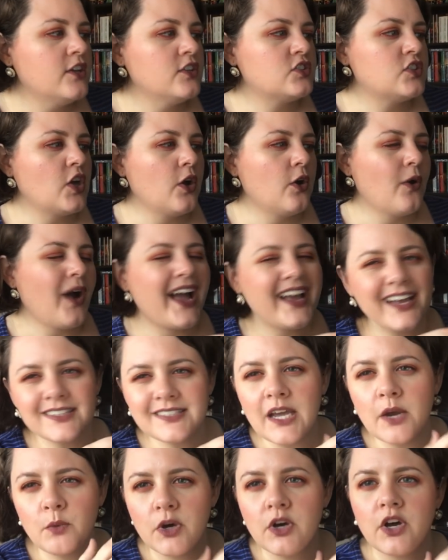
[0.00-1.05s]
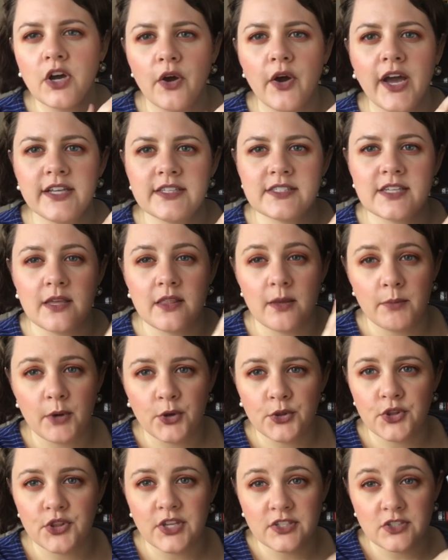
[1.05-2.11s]
So I guess I will go ahead and say that
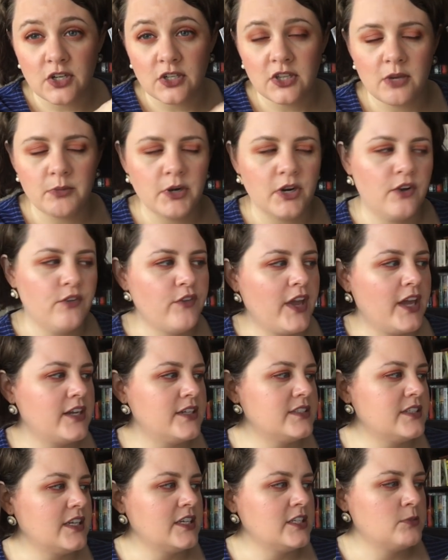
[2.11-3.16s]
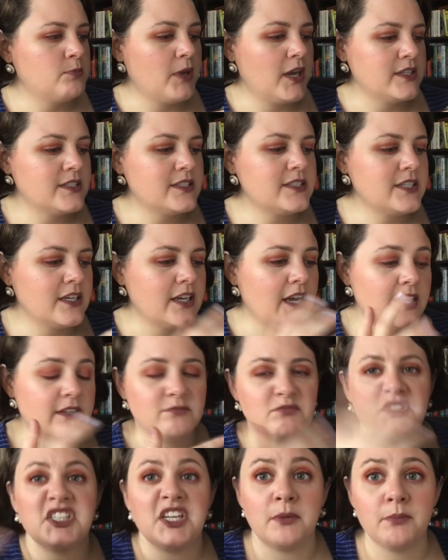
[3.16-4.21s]
both of these are liminal fantasies, but
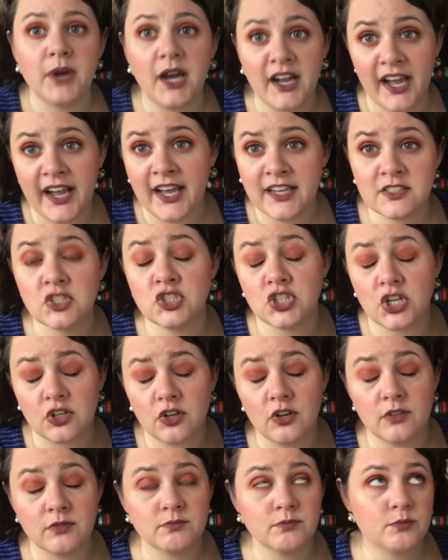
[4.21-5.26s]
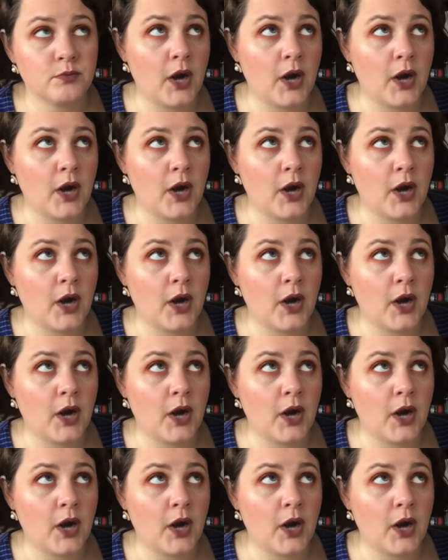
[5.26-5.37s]
and steampunk, I guess in general,